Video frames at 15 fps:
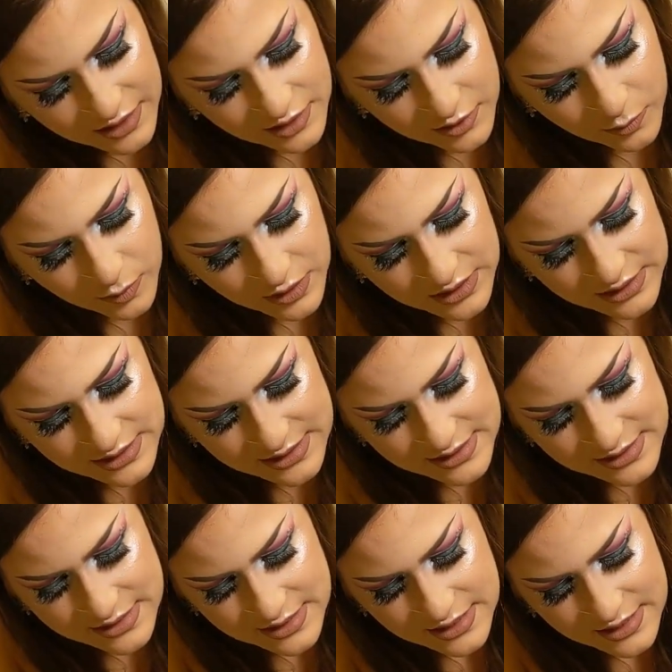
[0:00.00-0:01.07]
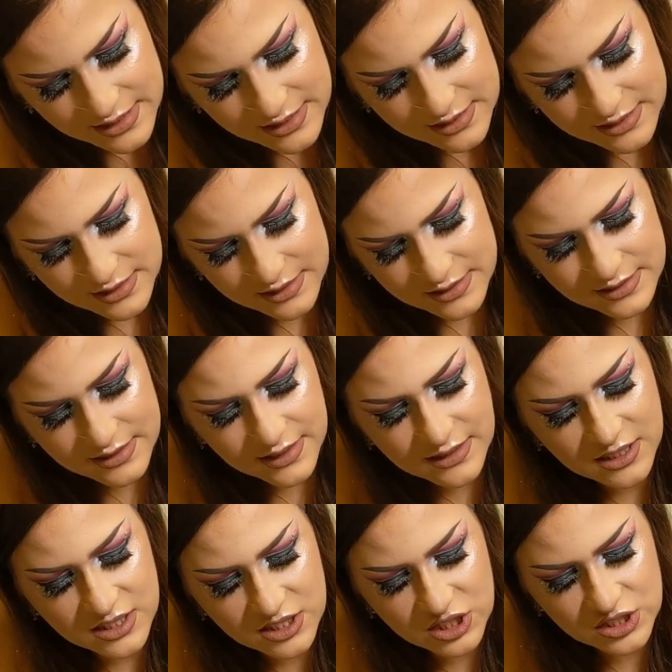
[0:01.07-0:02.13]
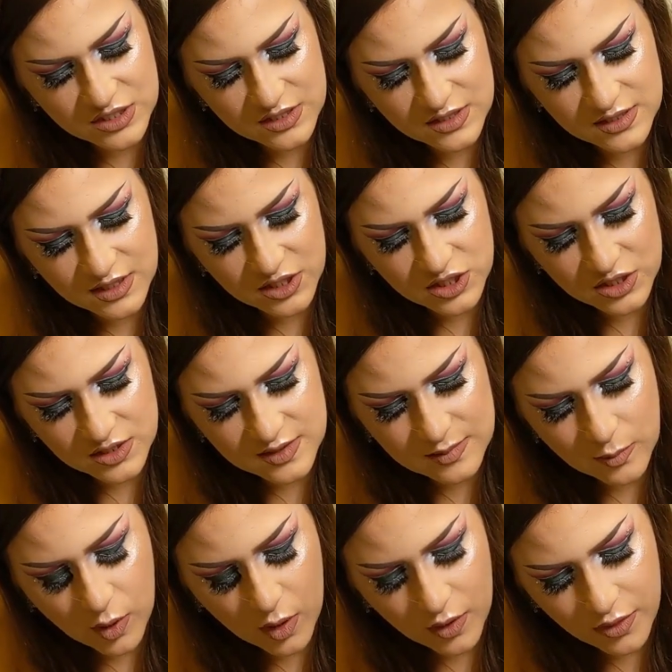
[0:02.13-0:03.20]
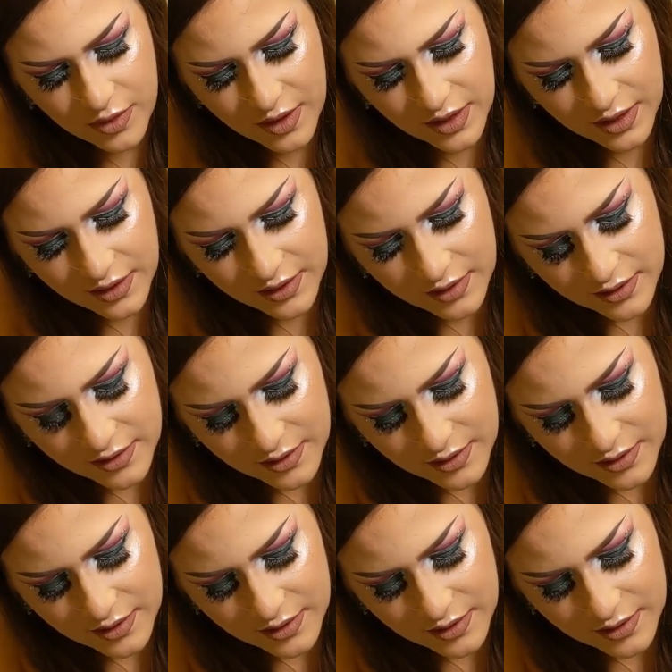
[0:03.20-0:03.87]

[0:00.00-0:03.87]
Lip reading: other ones since that's just such a small thing.